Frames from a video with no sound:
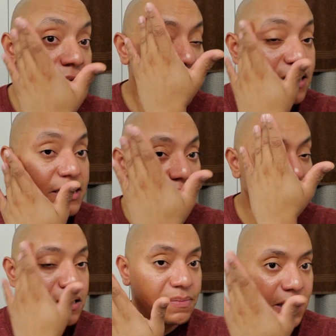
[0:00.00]
This isn't
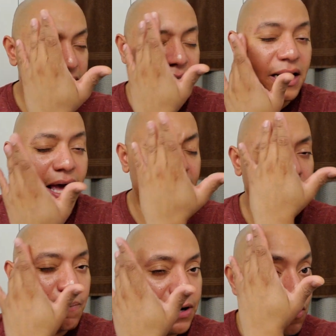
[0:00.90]
something that's gonna end
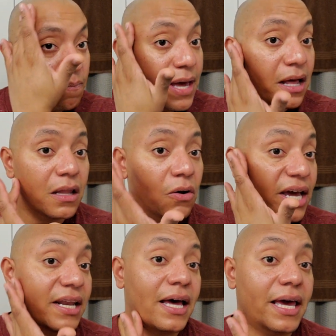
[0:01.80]
up on your pillow
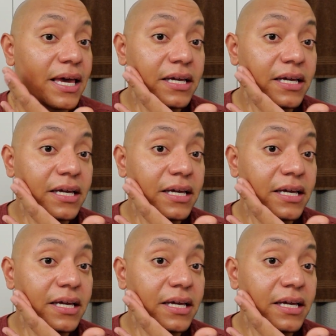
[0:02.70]
at night.